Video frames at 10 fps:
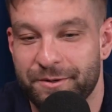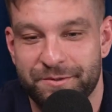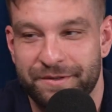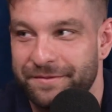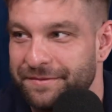which
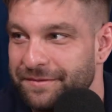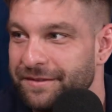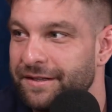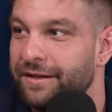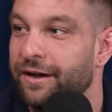one.
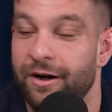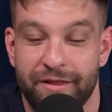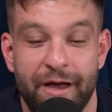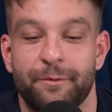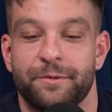Oh,
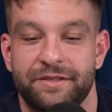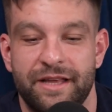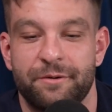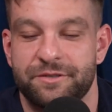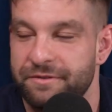that one.
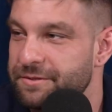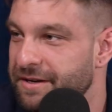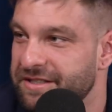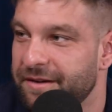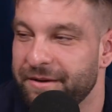That was the reason why I
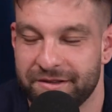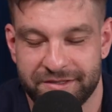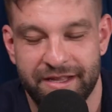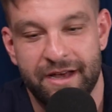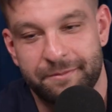stopped
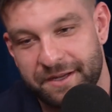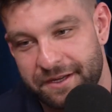bouncing. That'll be